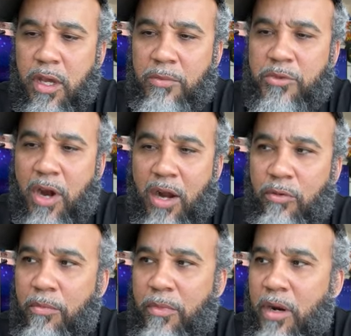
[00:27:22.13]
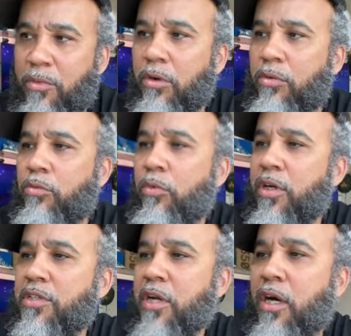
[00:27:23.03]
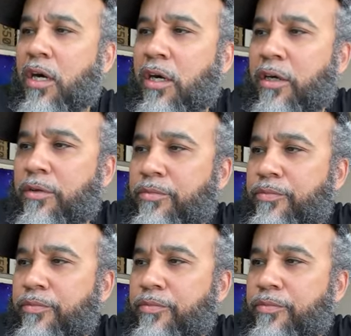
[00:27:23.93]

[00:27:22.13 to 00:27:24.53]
I'm trying to remember which uh